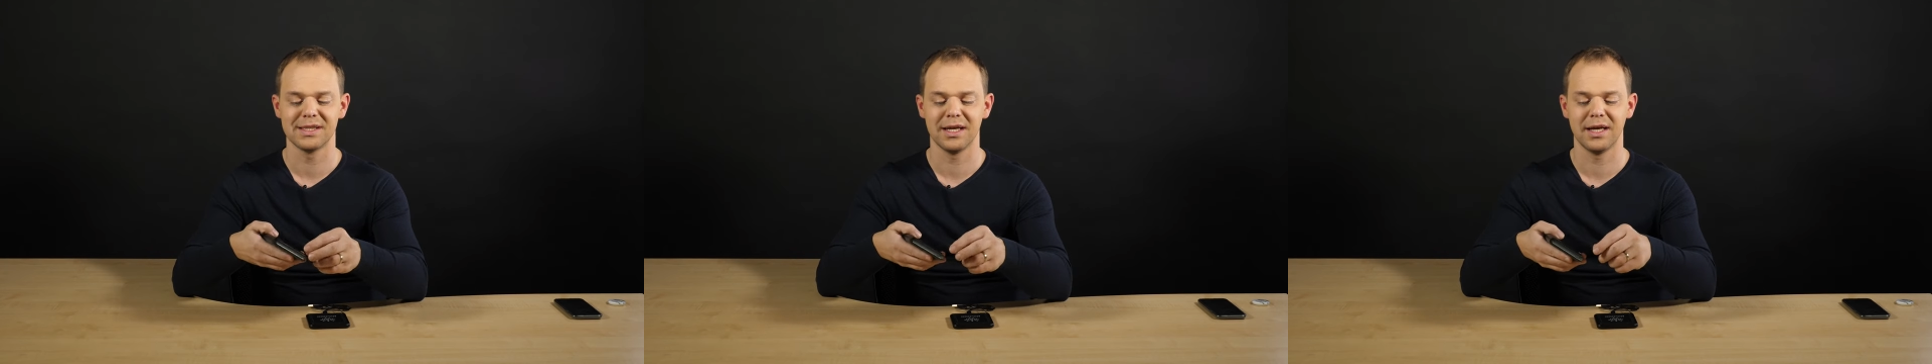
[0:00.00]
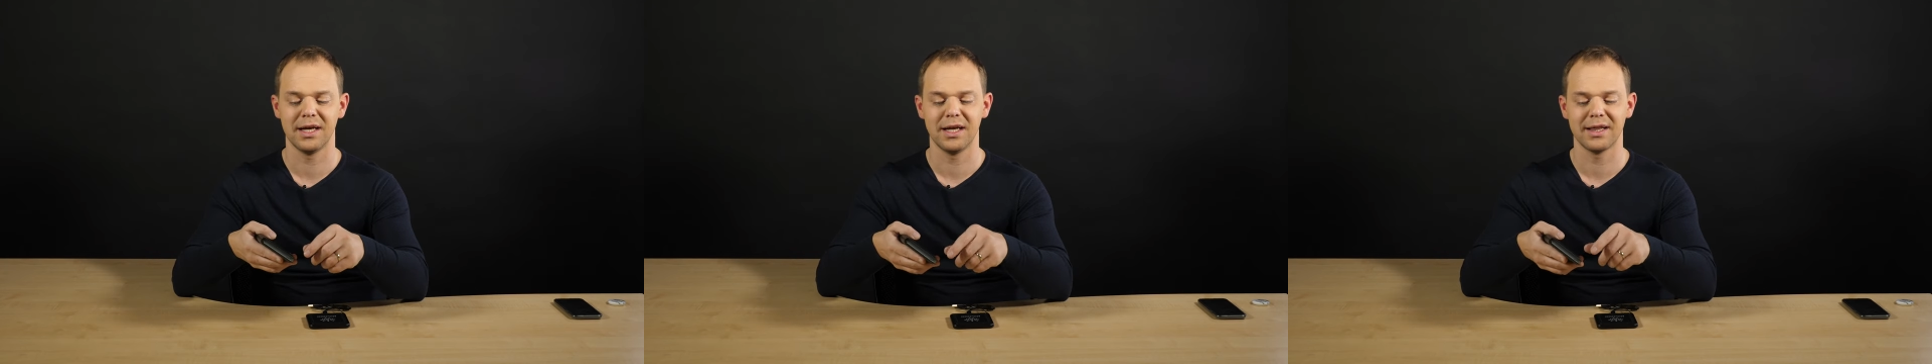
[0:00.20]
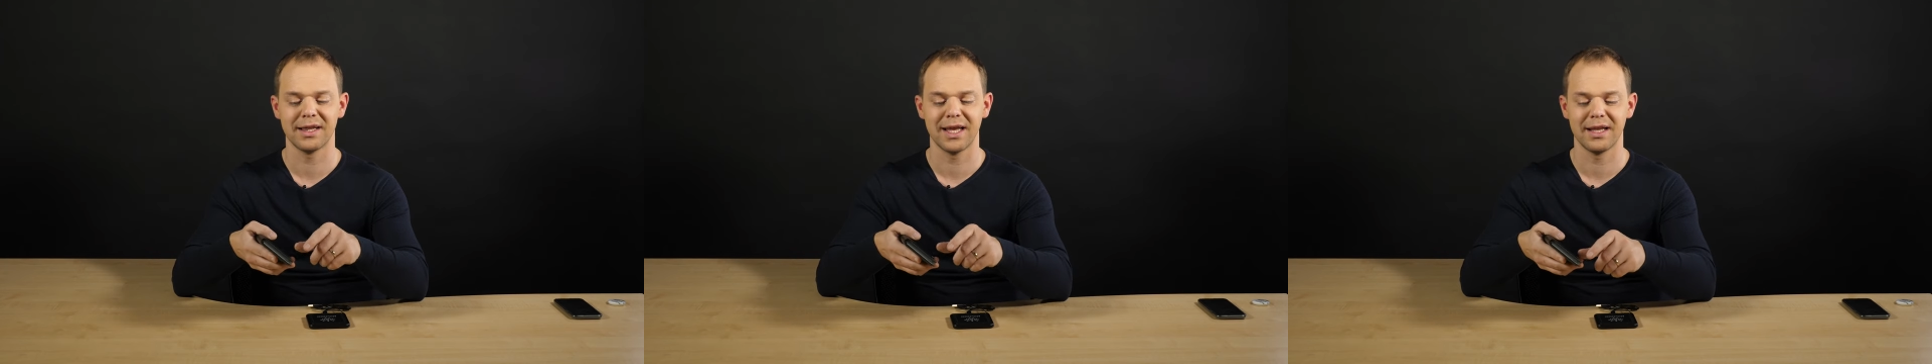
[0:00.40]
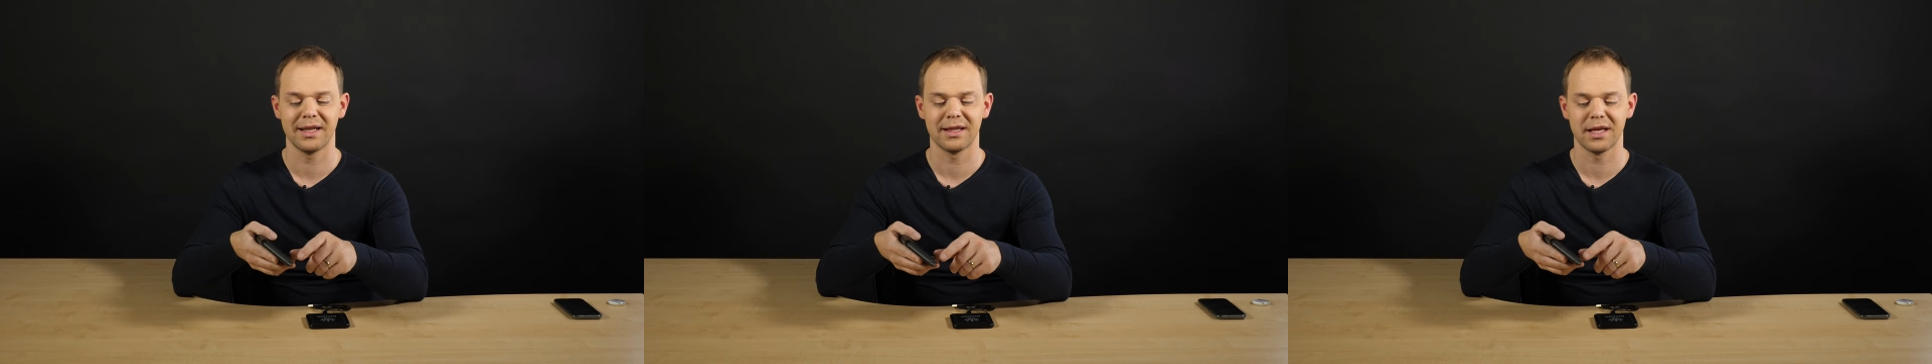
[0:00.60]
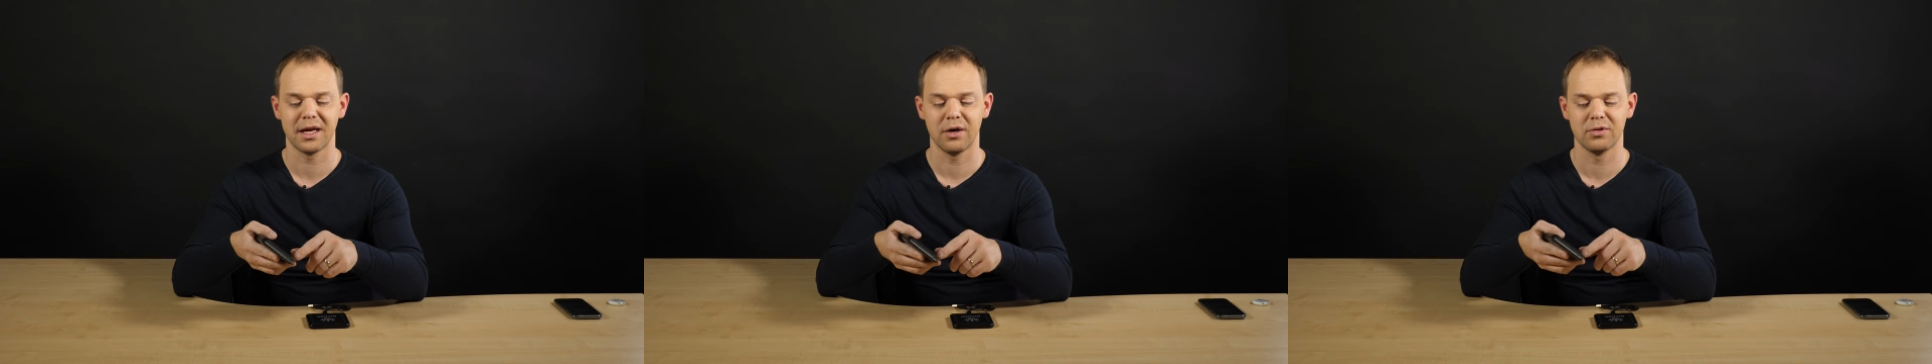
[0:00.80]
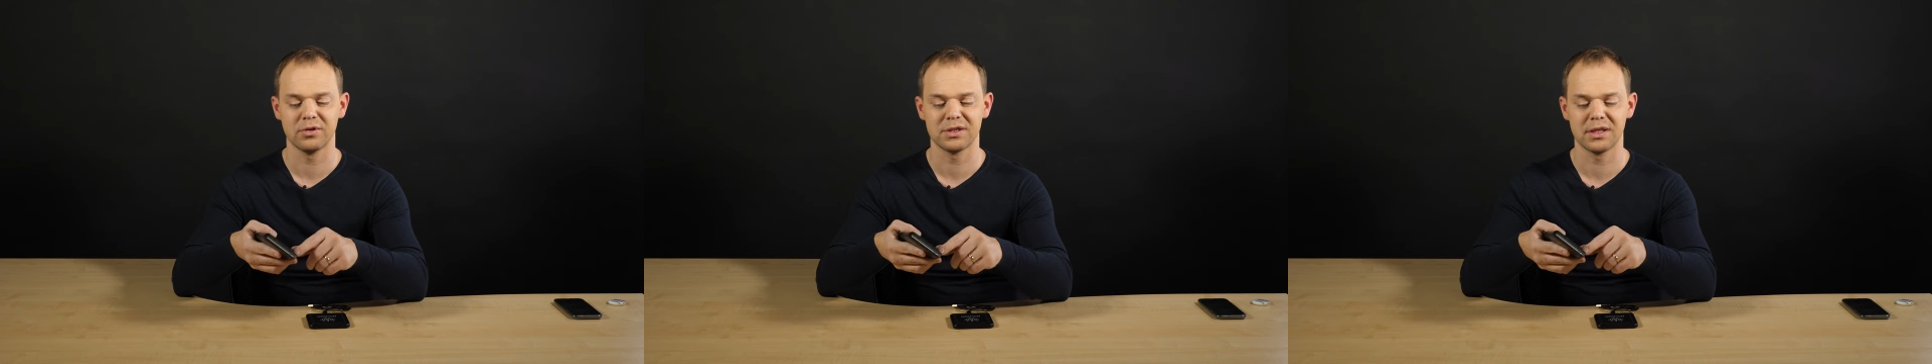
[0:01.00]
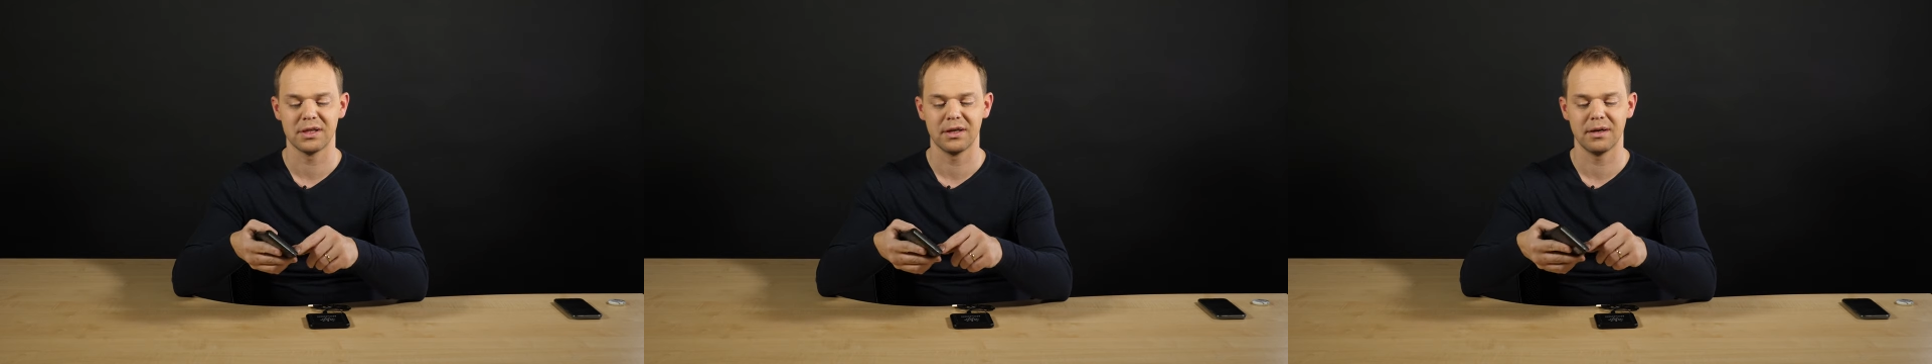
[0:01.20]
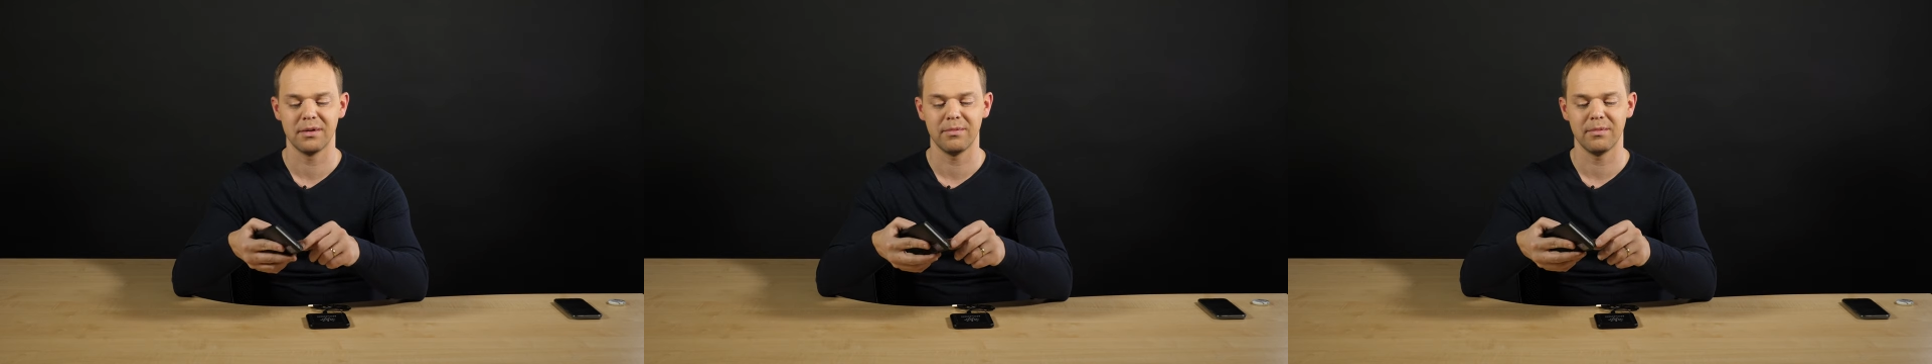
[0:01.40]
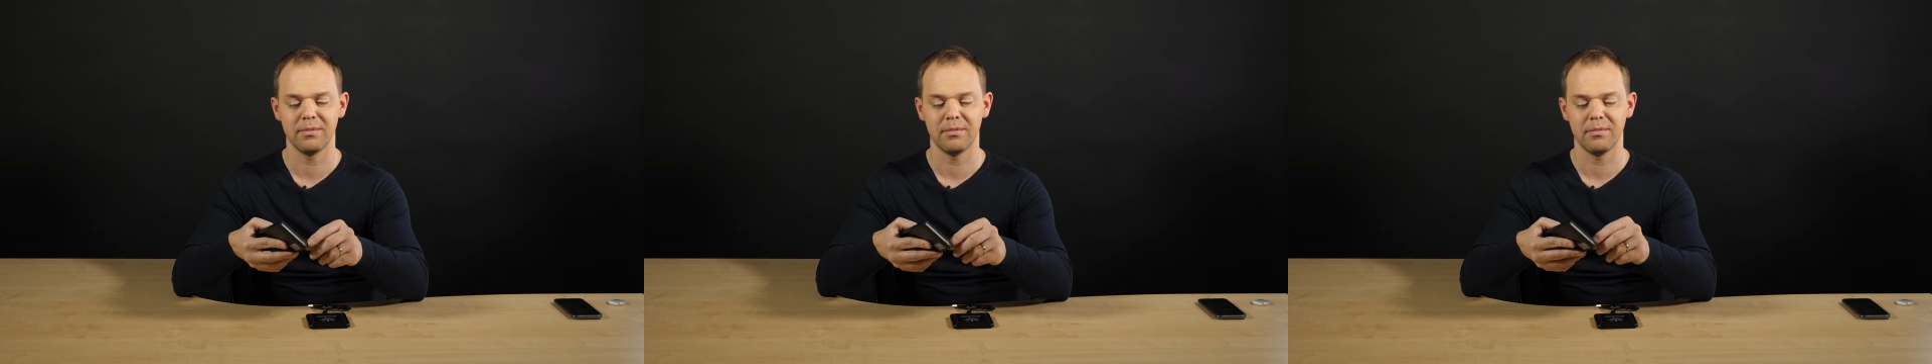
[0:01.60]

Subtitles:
10,000